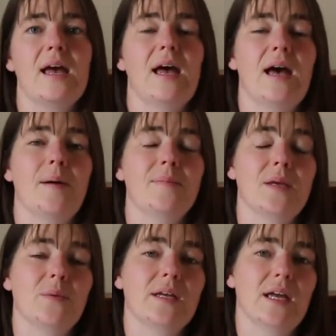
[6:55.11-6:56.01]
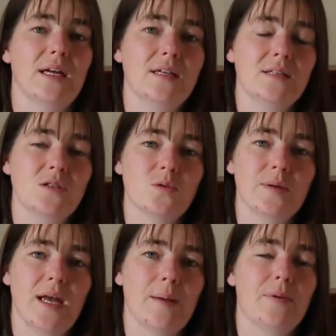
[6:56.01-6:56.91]
then we can still be
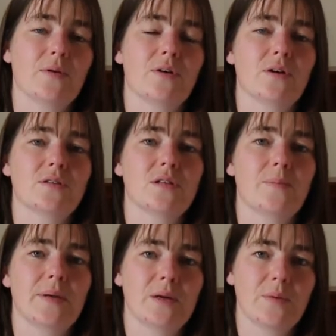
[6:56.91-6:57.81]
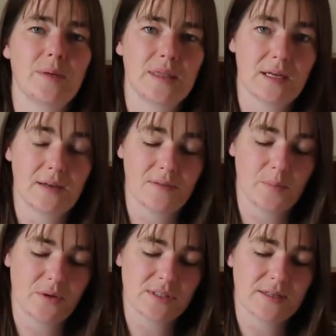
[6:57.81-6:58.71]
happy, or it goes a lot better when we think of the
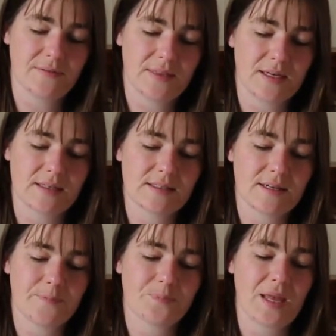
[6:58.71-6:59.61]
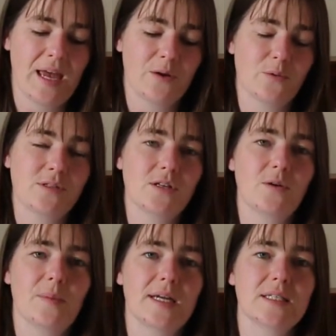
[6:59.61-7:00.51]
positive things. And it also
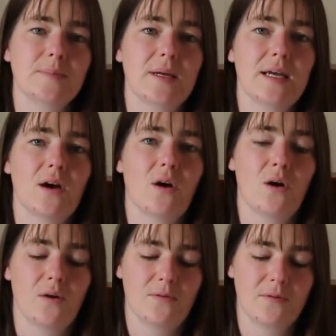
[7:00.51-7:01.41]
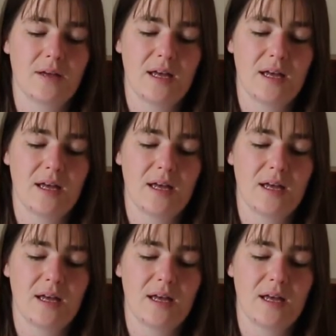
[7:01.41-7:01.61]
reminded me of